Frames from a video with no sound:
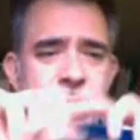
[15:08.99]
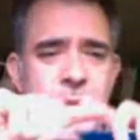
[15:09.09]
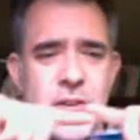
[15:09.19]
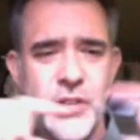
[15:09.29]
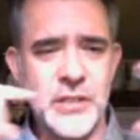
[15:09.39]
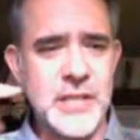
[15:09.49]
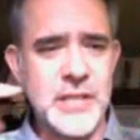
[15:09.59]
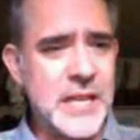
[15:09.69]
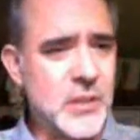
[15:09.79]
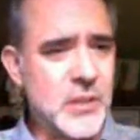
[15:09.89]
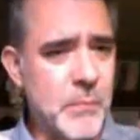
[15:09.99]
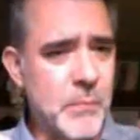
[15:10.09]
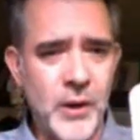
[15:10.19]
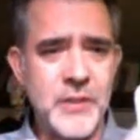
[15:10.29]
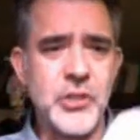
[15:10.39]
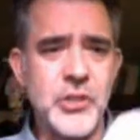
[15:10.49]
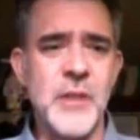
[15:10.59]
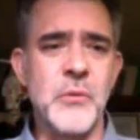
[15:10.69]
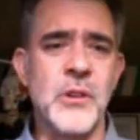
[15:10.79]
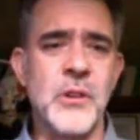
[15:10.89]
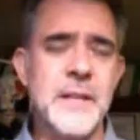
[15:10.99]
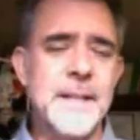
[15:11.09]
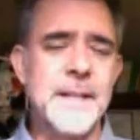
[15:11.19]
there's just knee support in general.